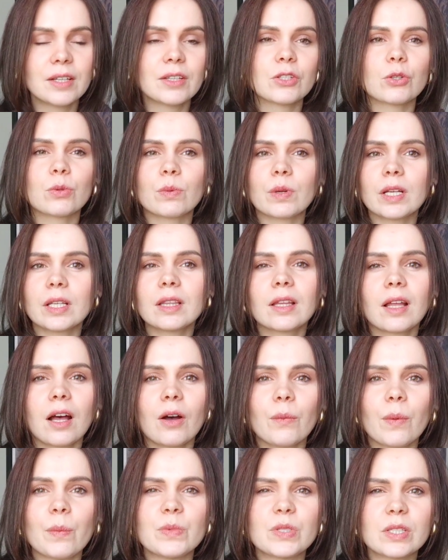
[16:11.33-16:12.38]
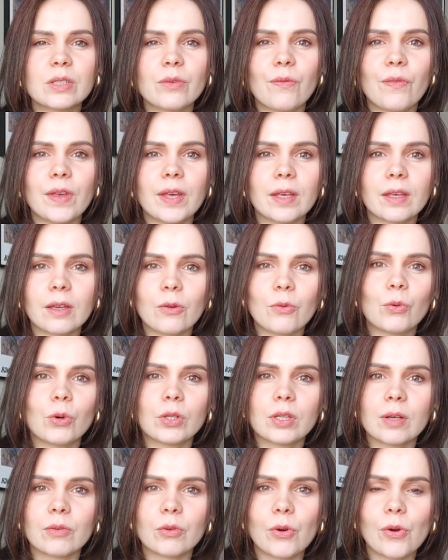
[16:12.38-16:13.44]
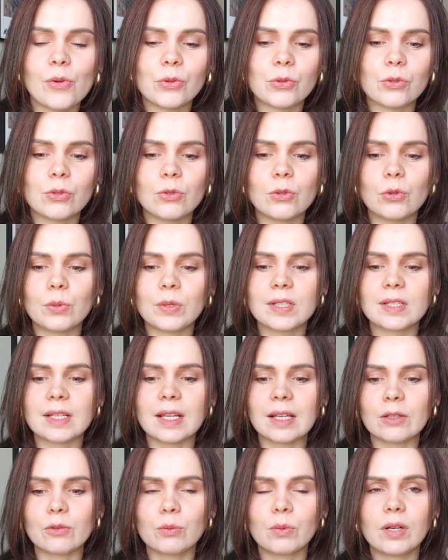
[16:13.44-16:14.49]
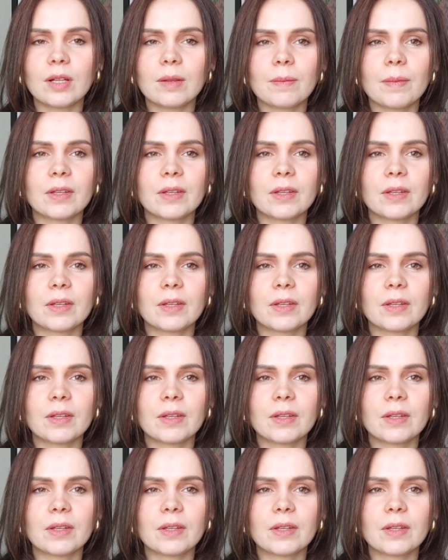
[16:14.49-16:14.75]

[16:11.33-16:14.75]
So right now I'm still thinking what I'm going to do with that one,